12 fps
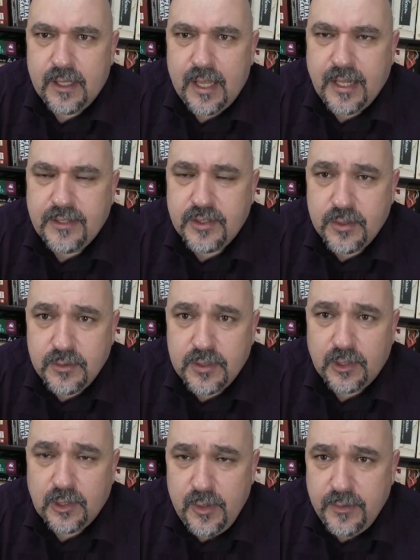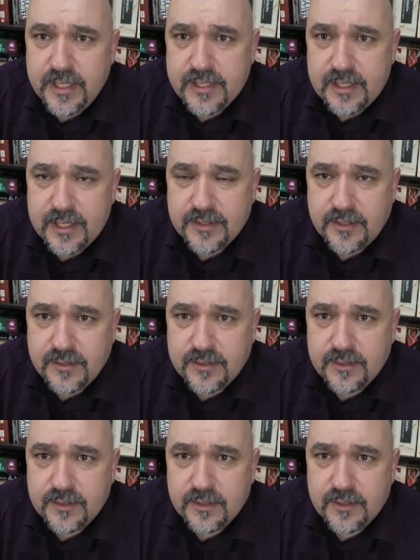It's good to learn these
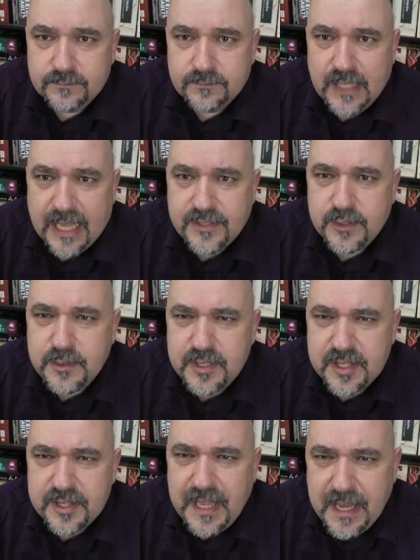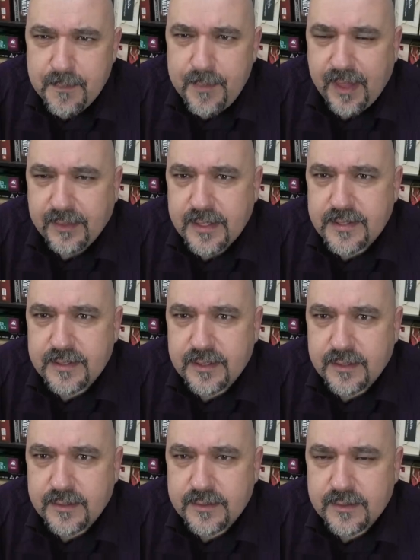lessons. It's good to think about these
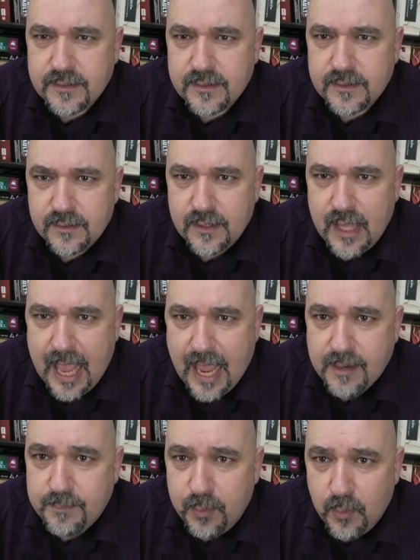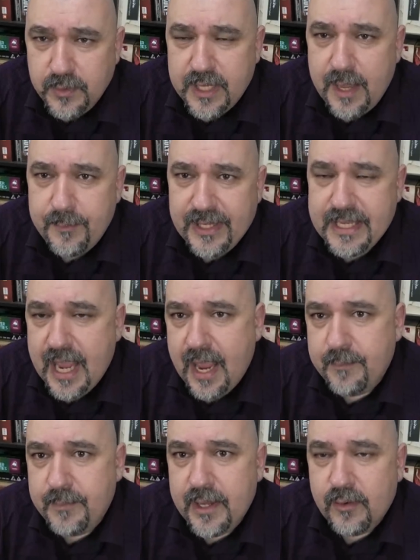things. And board gaming
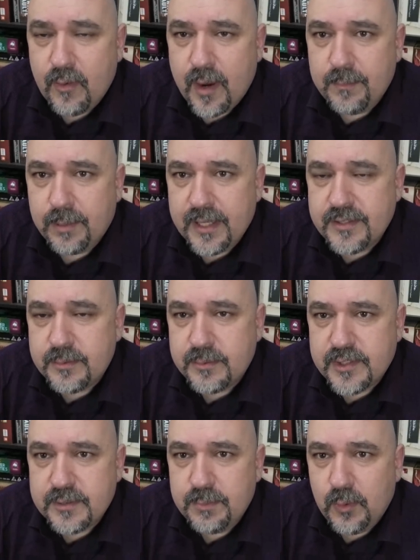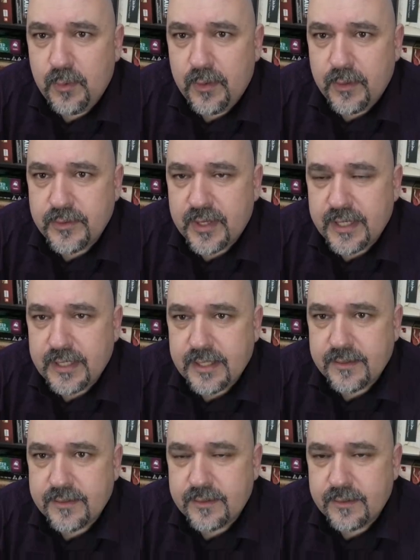can be a great place to explore those
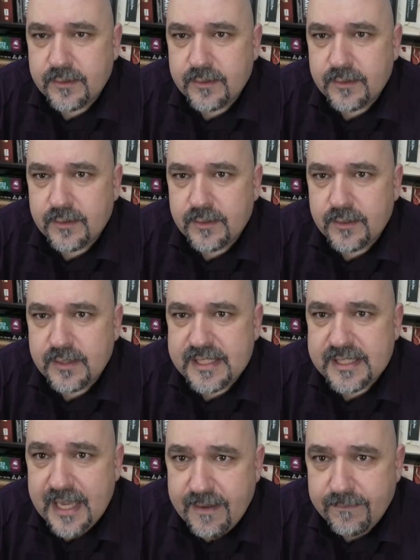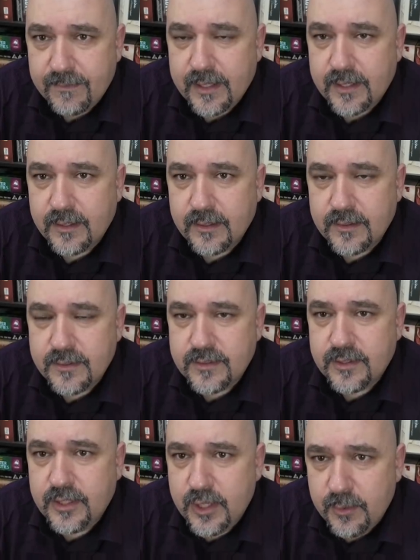ideas safely,
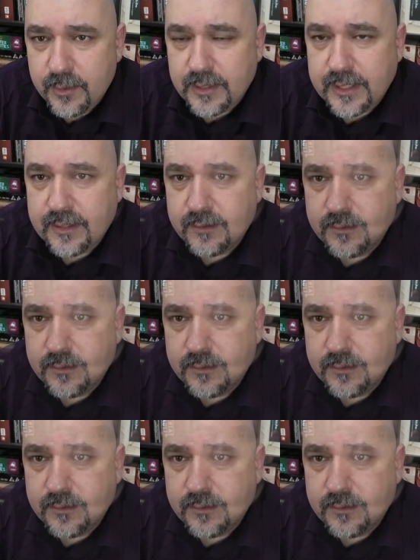securely.